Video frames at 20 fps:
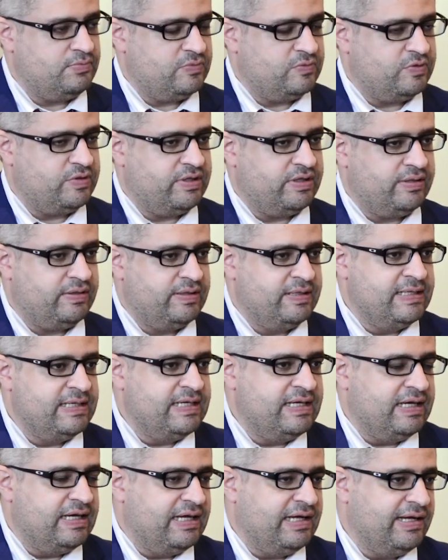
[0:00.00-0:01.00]
Right.
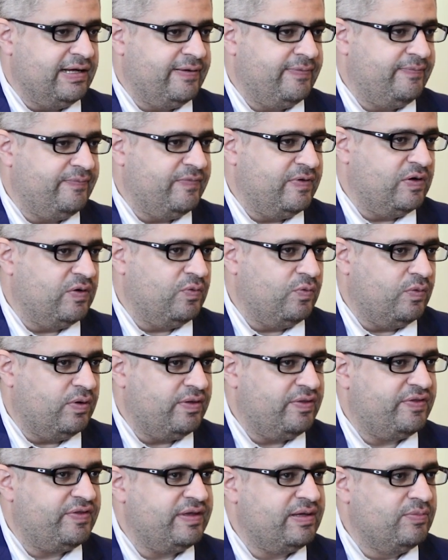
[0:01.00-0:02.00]
Um,
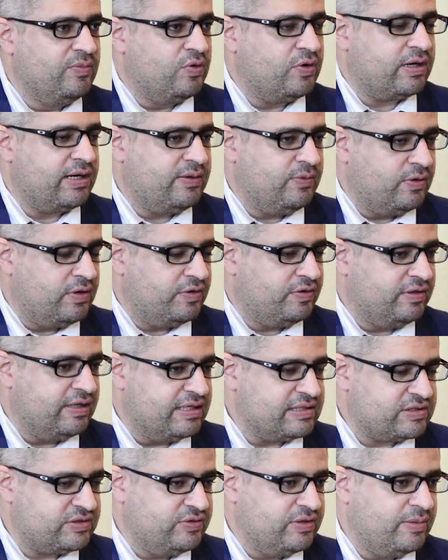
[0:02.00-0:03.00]
one thing more I wanted to
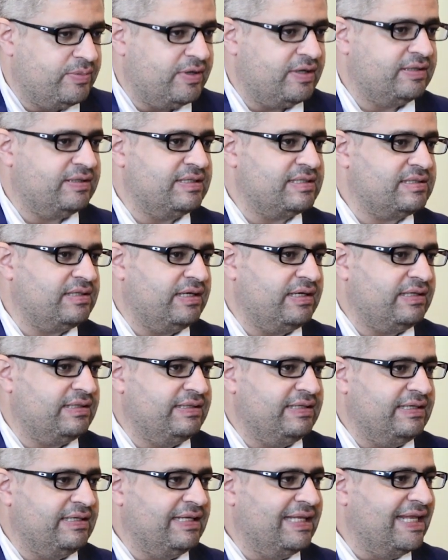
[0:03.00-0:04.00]
ask you about is
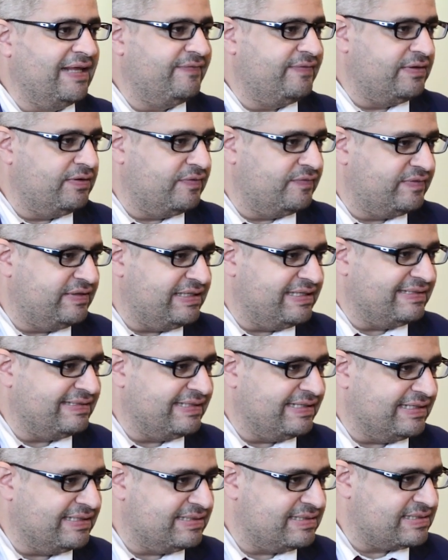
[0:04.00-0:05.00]
like the level of
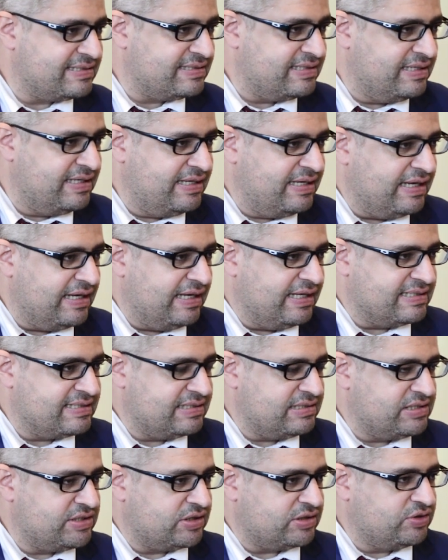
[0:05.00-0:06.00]
details. Uh,
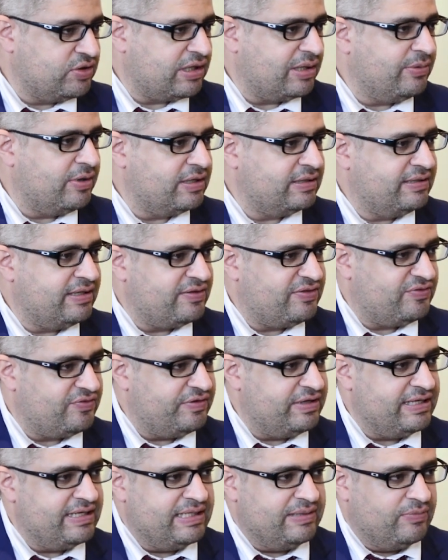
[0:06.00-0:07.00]
since you're talking about the
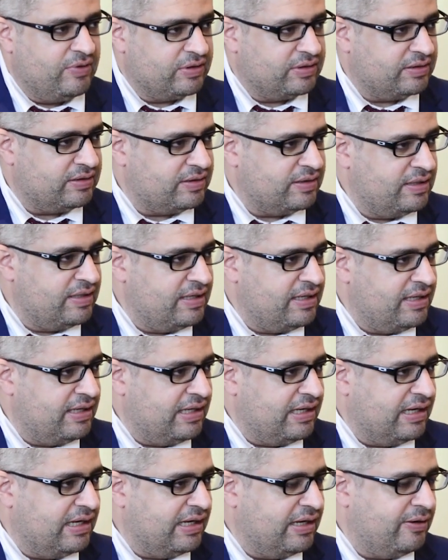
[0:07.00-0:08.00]
3D model,
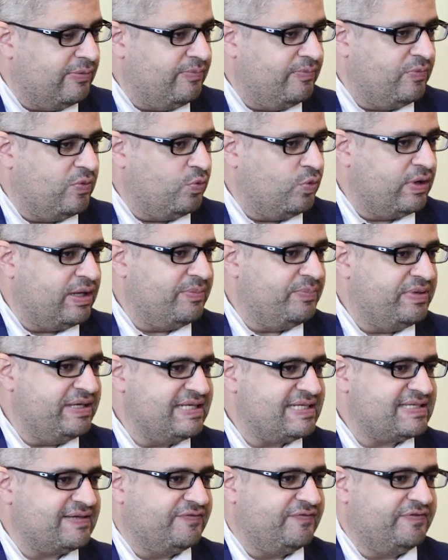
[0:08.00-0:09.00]
um, will it
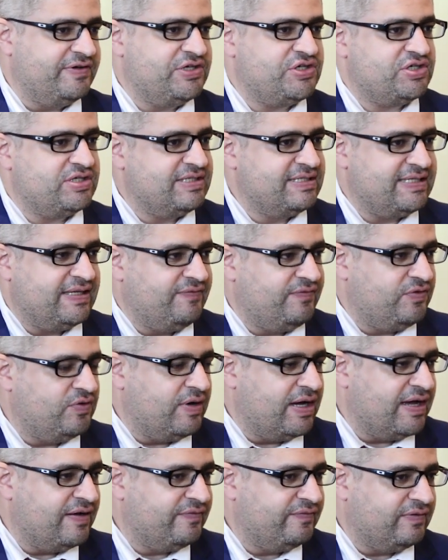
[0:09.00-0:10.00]
be sufficient if
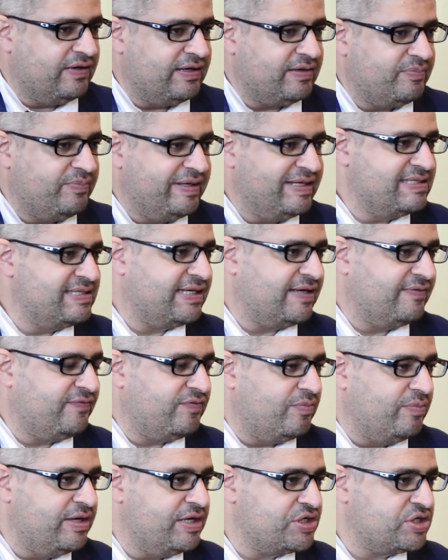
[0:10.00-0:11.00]
you have like basic
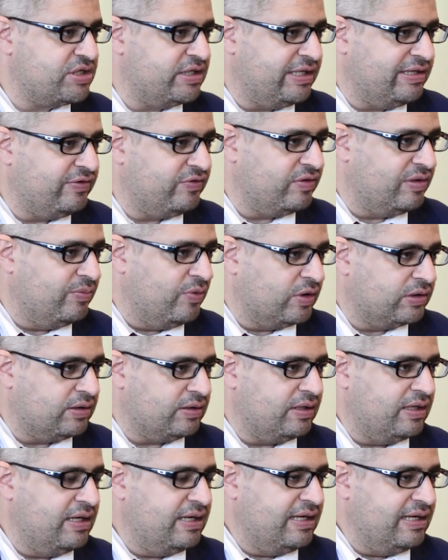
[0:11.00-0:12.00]
information into the model